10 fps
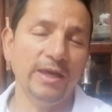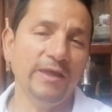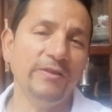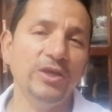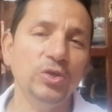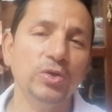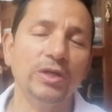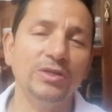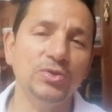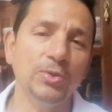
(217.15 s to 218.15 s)
and then you
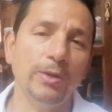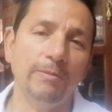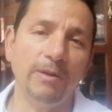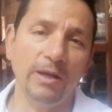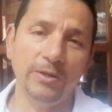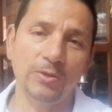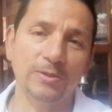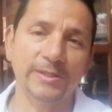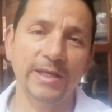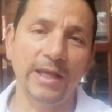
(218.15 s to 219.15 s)
can do it by
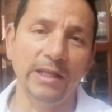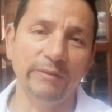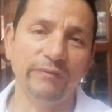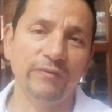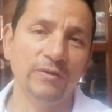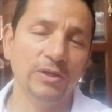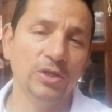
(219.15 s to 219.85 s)
yourself.